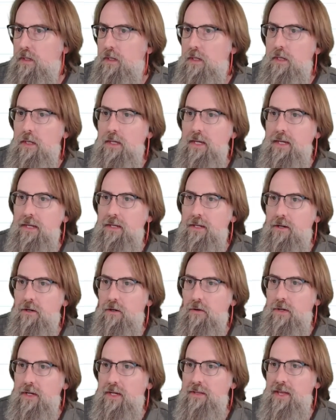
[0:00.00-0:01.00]

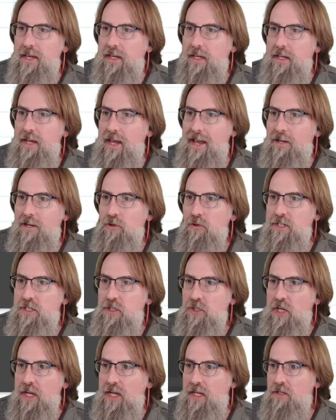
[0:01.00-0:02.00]
here, and they can actually
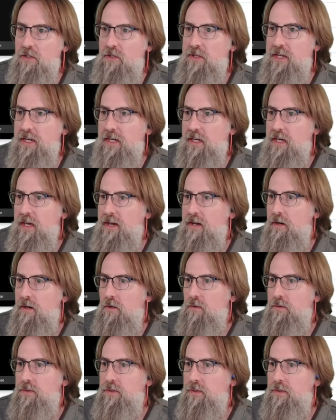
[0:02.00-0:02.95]
change the account